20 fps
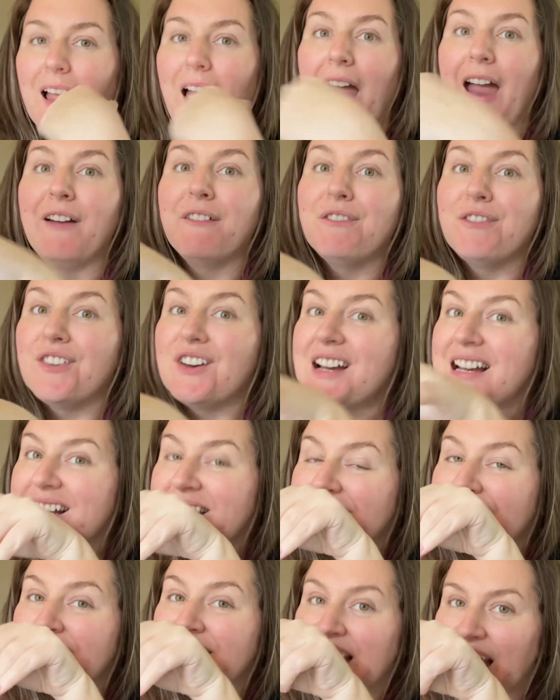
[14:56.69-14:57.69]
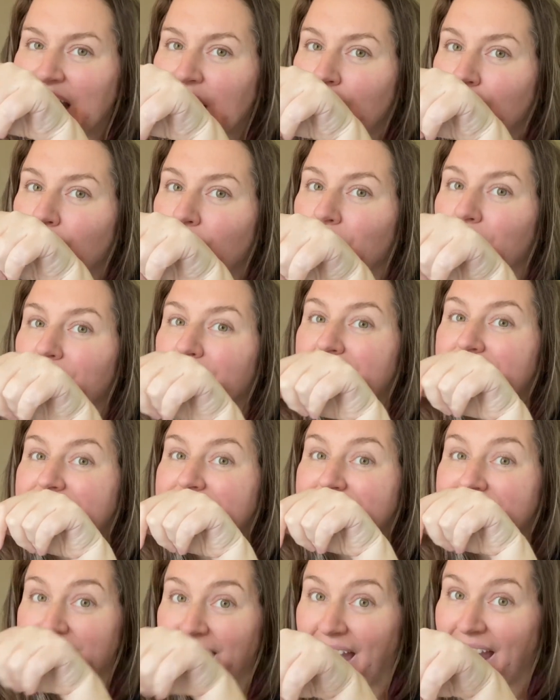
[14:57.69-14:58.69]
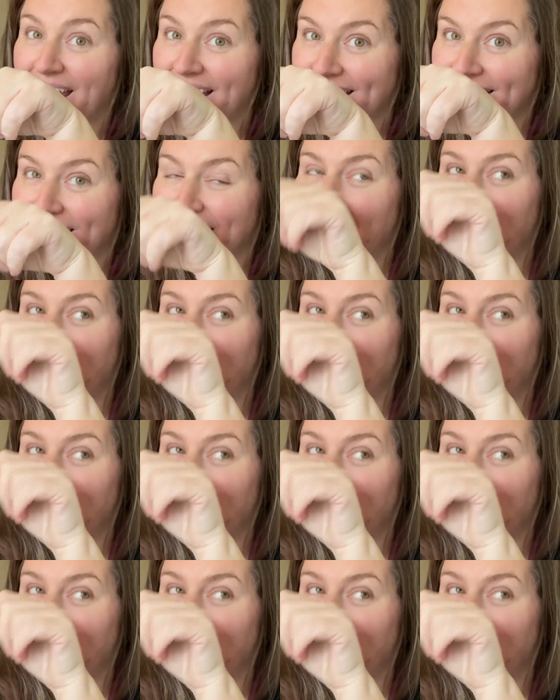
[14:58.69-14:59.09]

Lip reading: Every single day,